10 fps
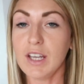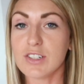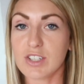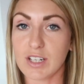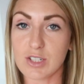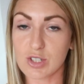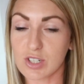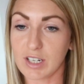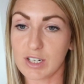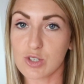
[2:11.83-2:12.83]
Decided just
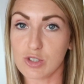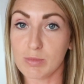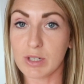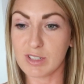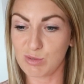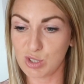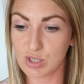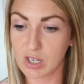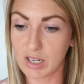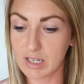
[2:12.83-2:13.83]
to cut it short because I was
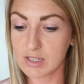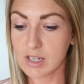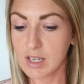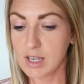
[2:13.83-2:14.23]
just tired.